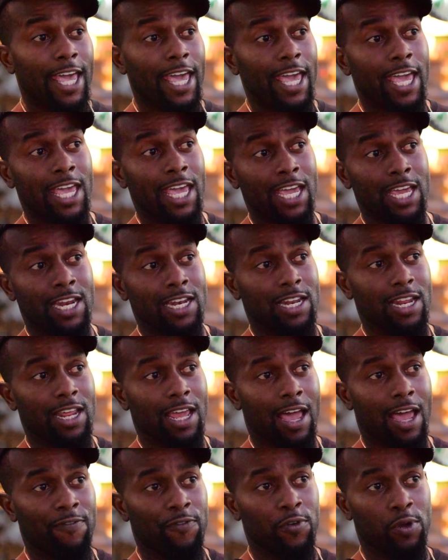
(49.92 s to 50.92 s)
and
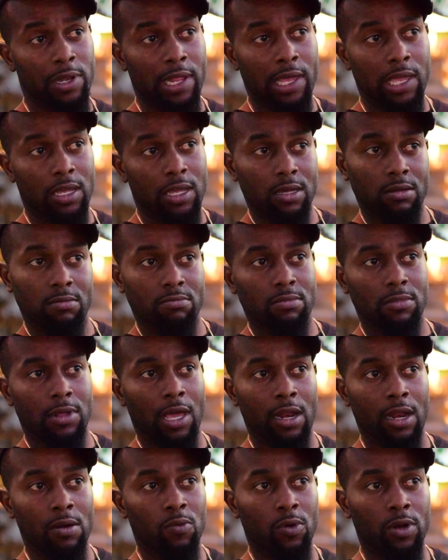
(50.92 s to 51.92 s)
I felt like
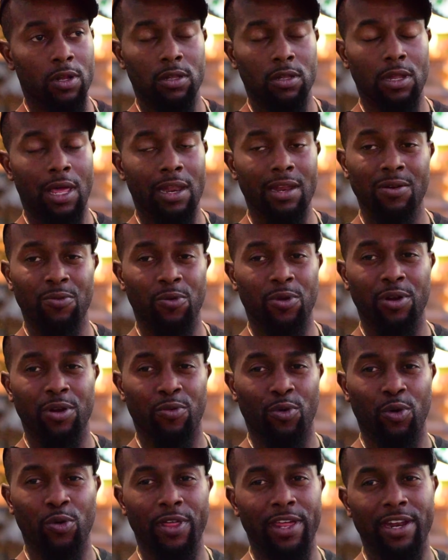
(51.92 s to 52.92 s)
I didn't want to
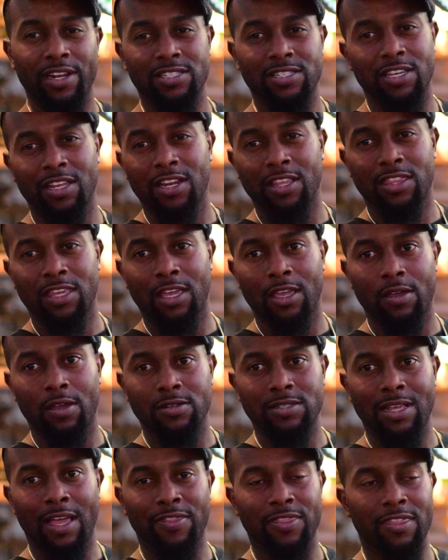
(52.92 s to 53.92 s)
grow that into anything
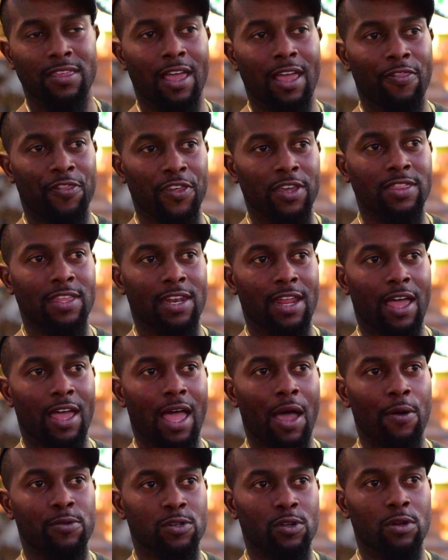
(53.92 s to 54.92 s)
else. I think that
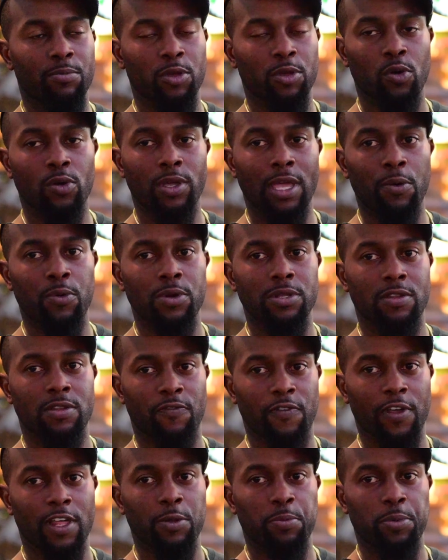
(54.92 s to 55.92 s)
I was going to be okay with
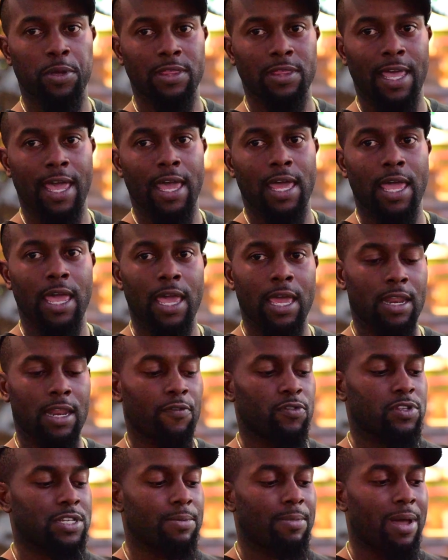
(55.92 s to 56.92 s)
developing that, and
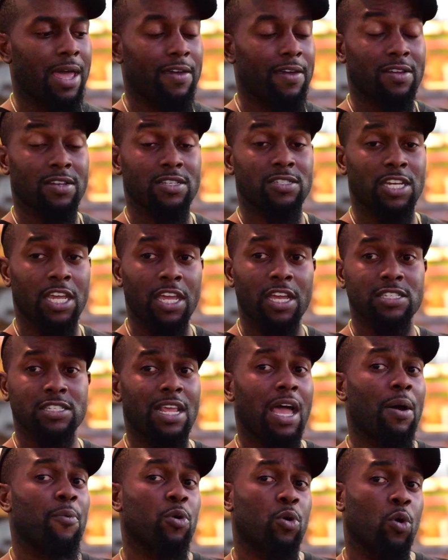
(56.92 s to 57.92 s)
every time I had a chance,
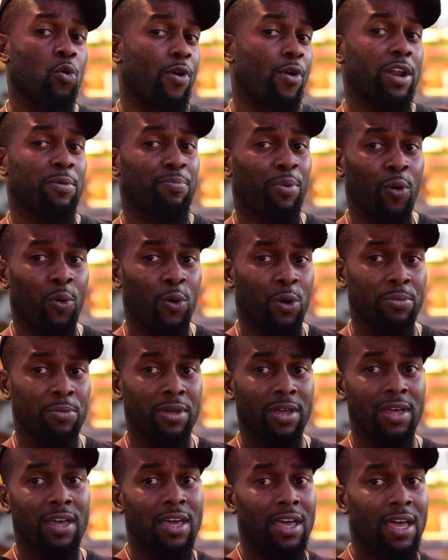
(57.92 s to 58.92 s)
I would go write a poem.
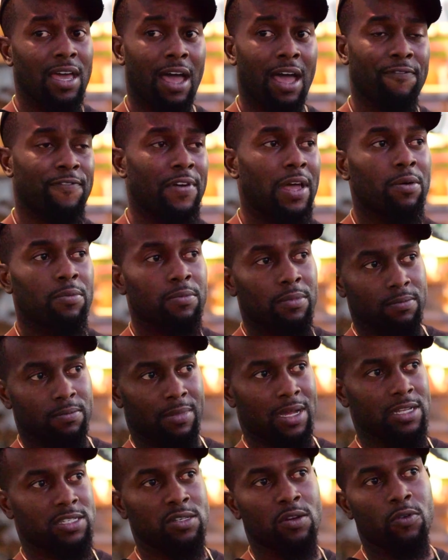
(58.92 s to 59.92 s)
I found
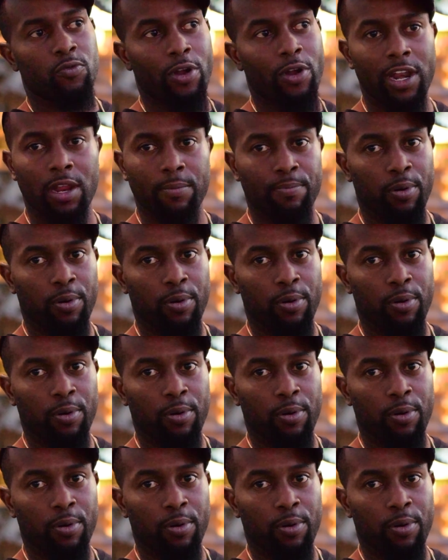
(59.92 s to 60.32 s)
myself writing